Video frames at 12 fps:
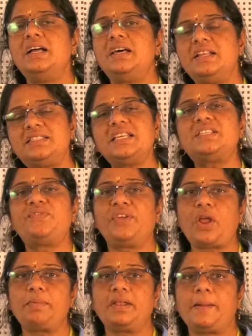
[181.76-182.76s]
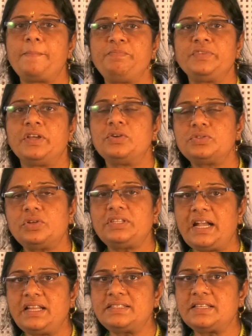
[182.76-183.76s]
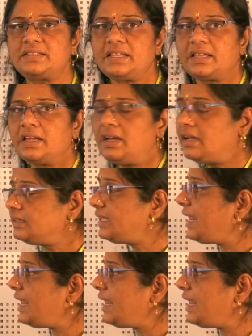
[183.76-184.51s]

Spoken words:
research phenomena. So that is the thing. The